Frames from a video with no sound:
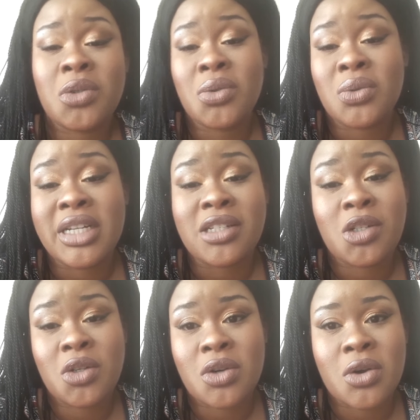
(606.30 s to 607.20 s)
to
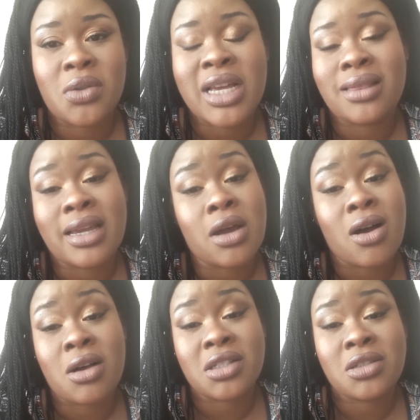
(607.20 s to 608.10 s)
let you know that they
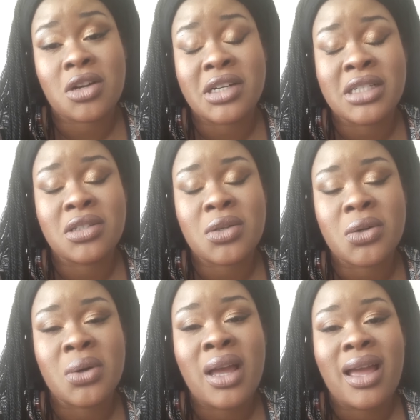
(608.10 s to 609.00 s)
are sorry
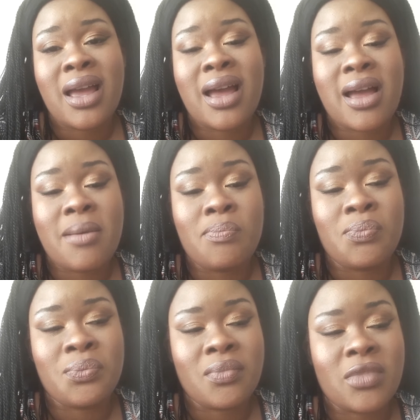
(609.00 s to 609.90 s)
so
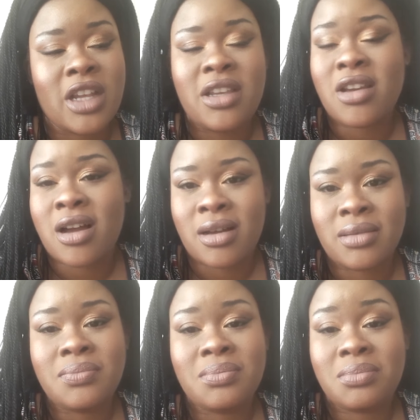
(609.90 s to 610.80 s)
um
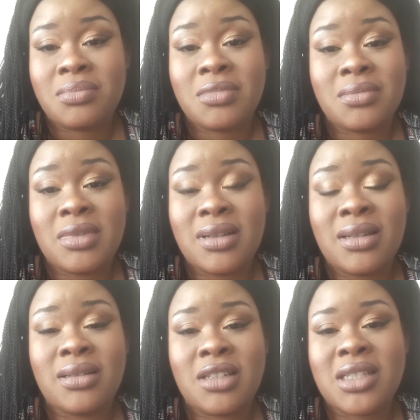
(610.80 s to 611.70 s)
yeah
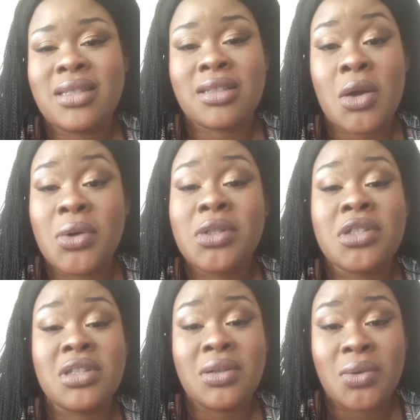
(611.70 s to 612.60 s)
just go
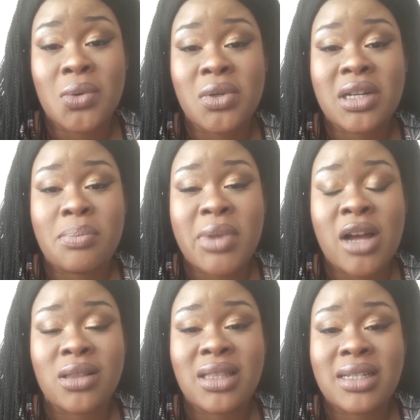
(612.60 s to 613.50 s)
to the Lord
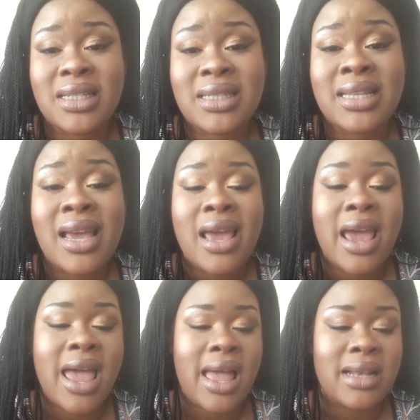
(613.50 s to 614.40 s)
about this
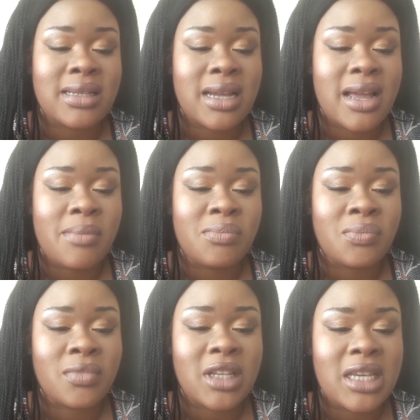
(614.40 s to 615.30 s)
and
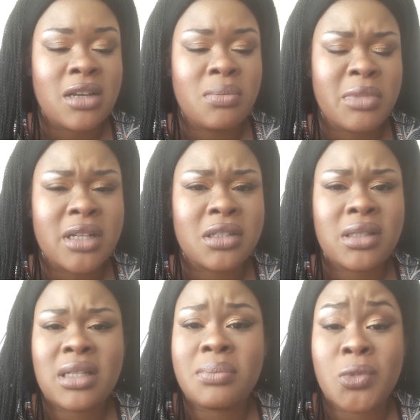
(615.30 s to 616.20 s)
um, he'll
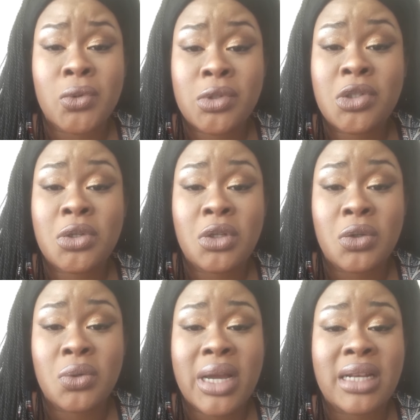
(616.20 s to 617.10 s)
minister more to
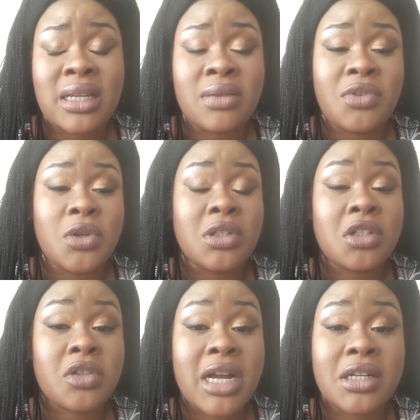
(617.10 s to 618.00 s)
you and give you
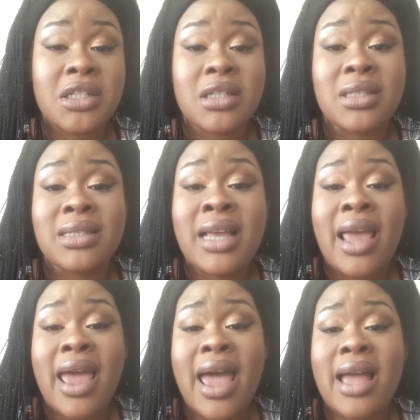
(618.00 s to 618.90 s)
instructions
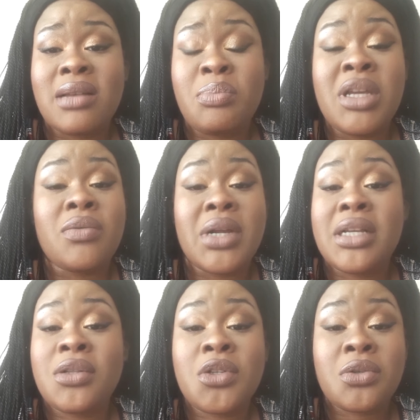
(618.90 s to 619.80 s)
and be
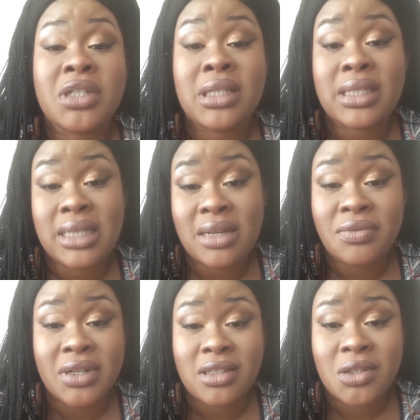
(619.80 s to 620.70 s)
ready to
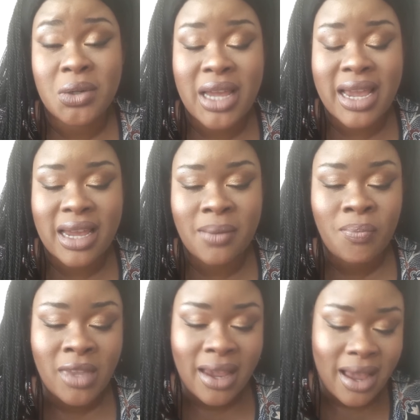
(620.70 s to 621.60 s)
receive it,
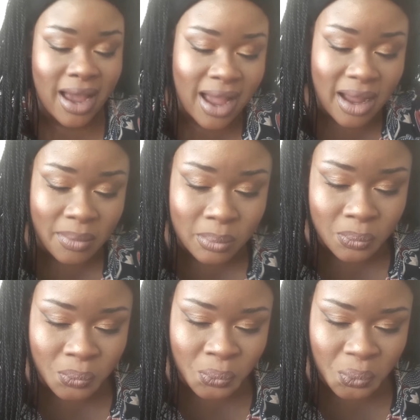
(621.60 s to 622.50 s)
okay?
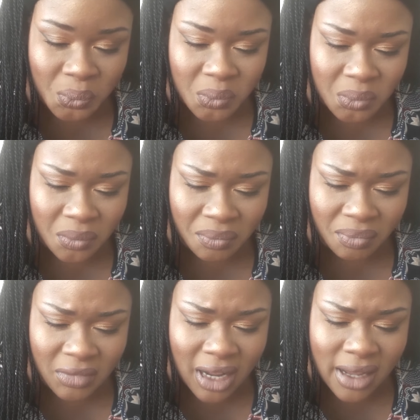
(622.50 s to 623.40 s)
Um,
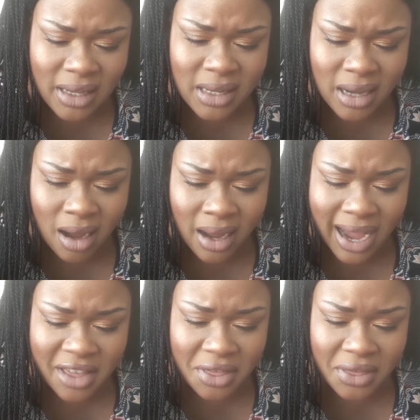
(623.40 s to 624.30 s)
yeah,
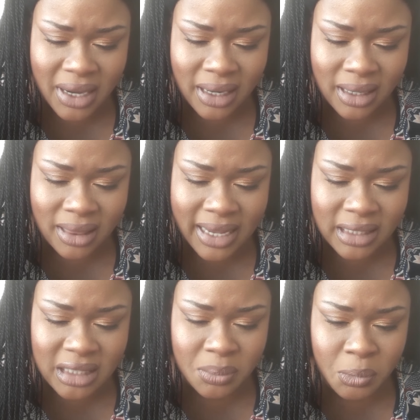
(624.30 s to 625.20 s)
I think
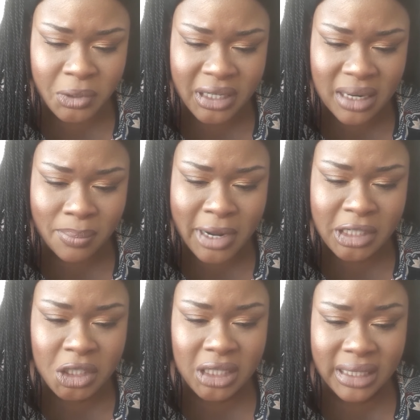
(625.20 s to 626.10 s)
that's pretty
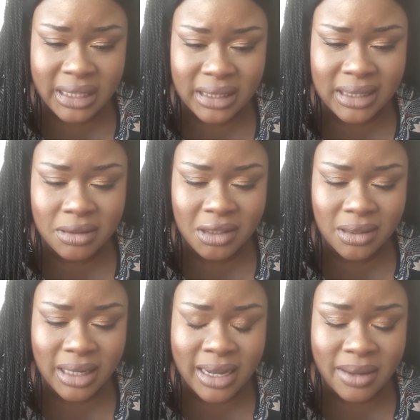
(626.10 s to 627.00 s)
much it.
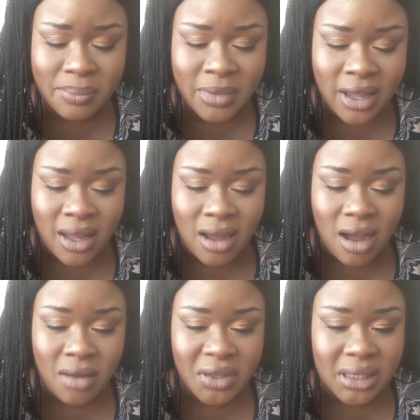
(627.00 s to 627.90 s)
Um,
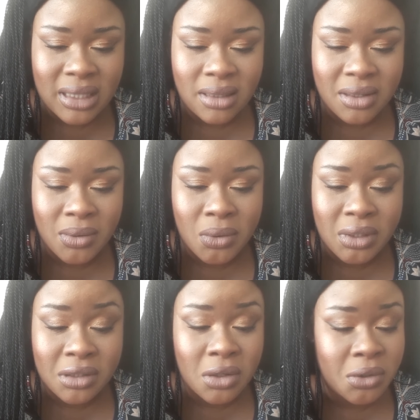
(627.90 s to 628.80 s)
obviously, the
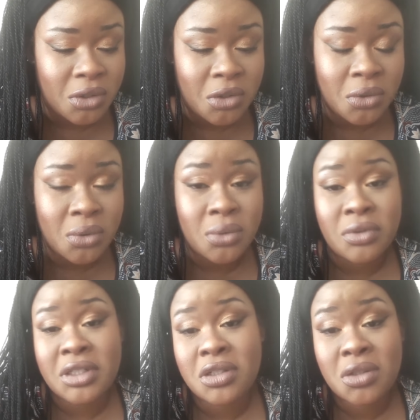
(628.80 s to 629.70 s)
Lord is going to
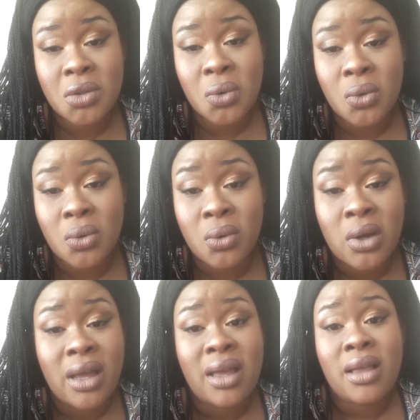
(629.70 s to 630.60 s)

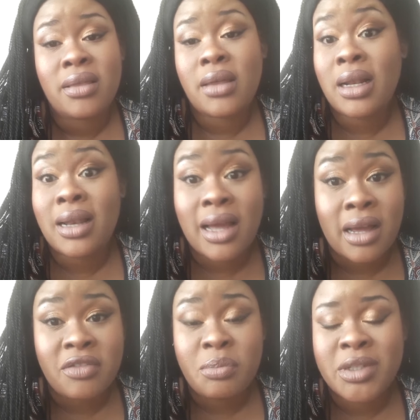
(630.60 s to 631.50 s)
restore the
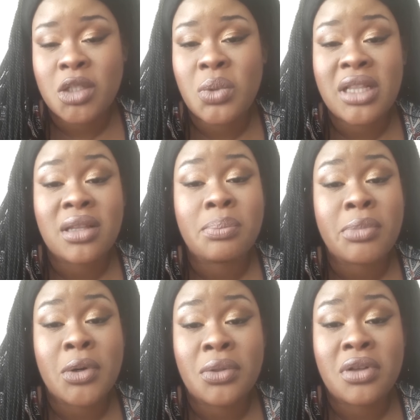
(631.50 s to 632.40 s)
love between the
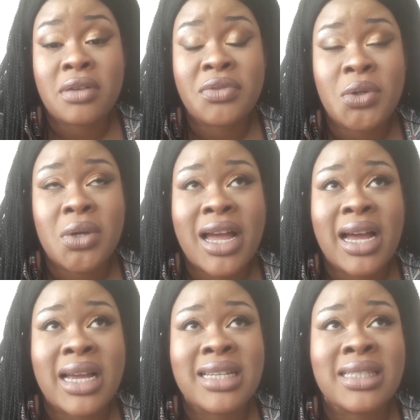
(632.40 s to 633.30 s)
both of you
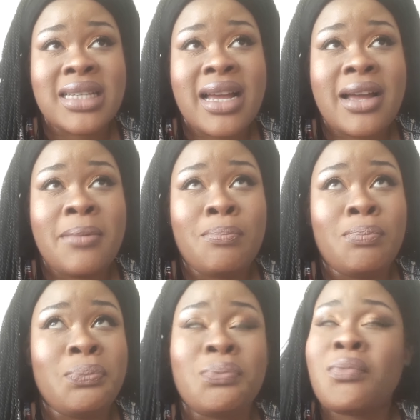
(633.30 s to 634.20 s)
guys.
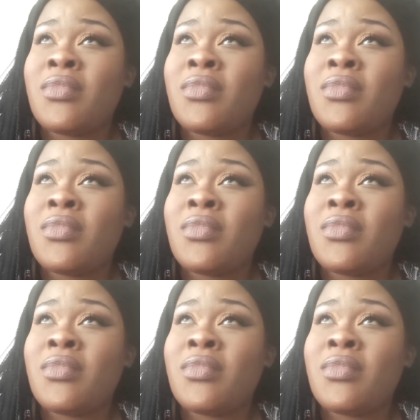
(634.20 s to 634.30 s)
Um,